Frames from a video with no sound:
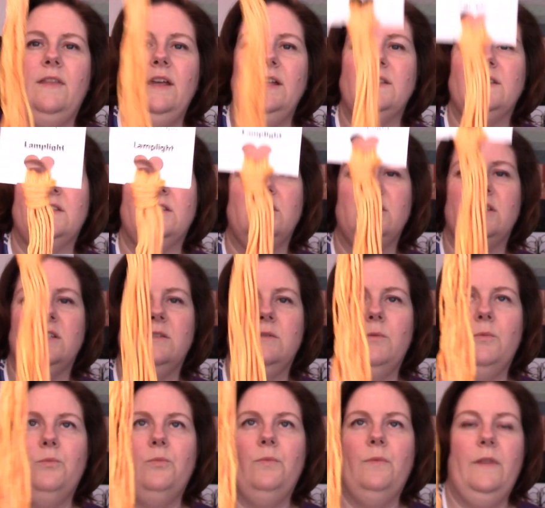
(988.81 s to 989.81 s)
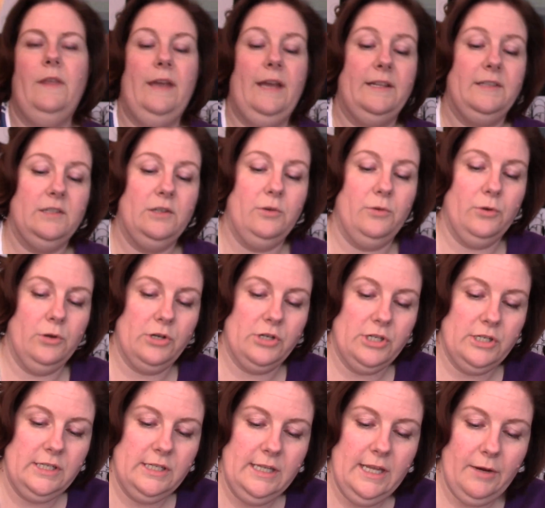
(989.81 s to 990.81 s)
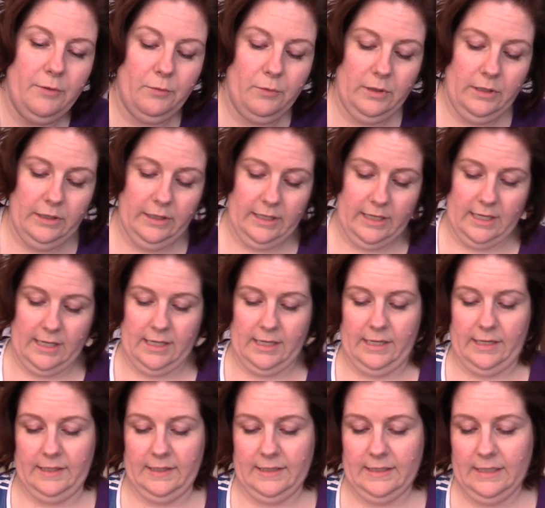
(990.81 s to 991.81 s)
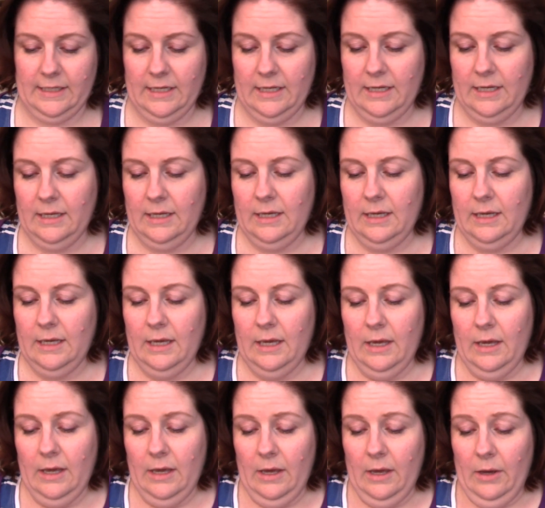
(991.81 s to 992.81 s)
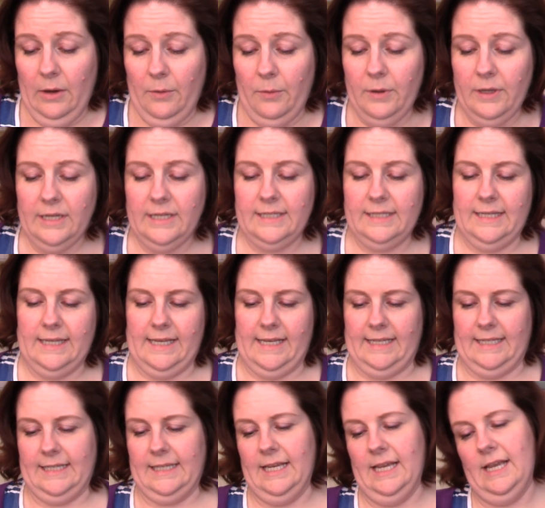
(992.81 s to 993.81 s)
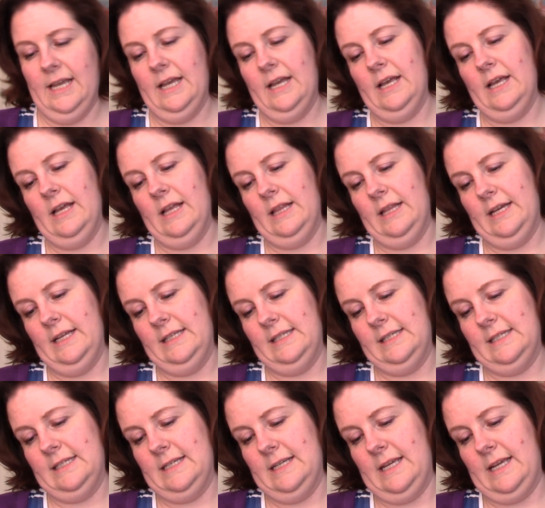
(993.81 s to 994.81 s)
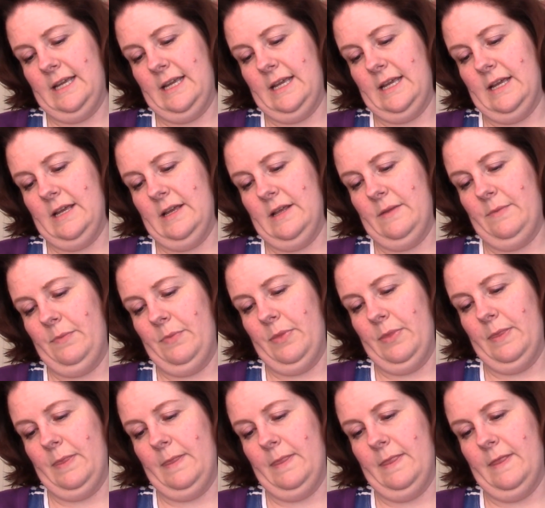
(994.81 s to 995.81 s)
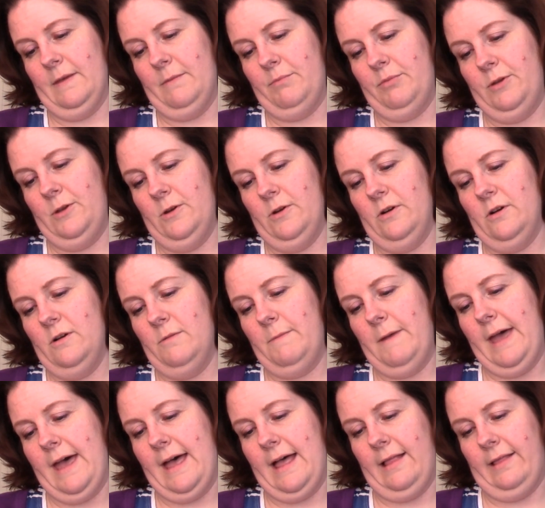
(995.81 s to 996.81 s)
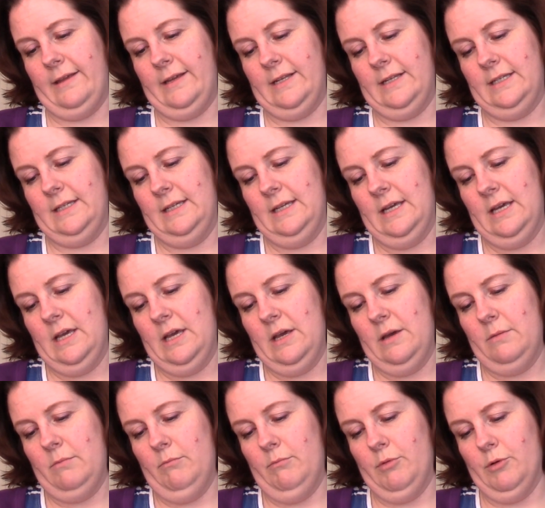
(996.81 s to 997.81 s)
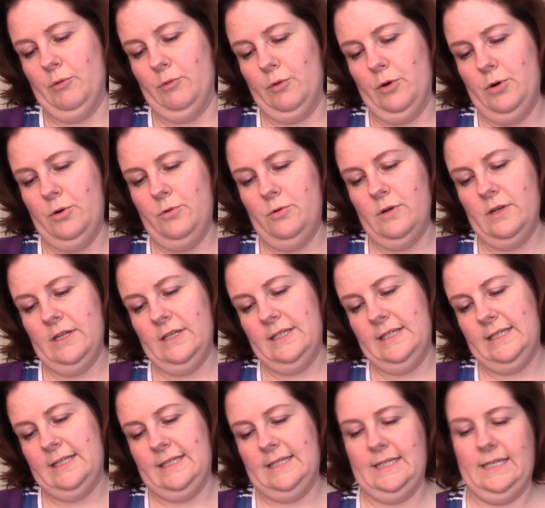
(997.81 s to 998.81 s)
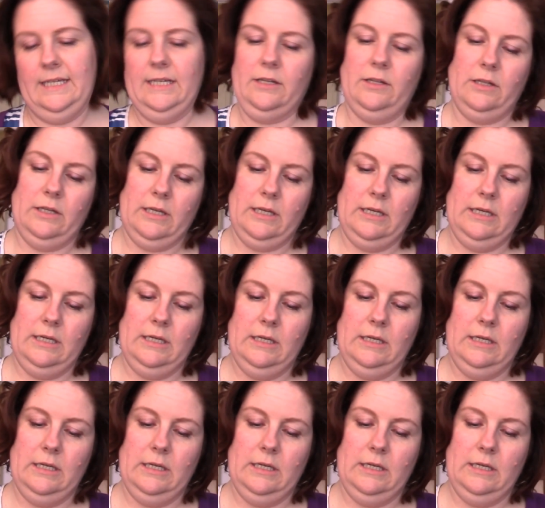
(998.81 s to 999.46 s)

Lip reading: That's gorgeous. That really is. What is this? Let's see. The Pure Palette Baroque Silk.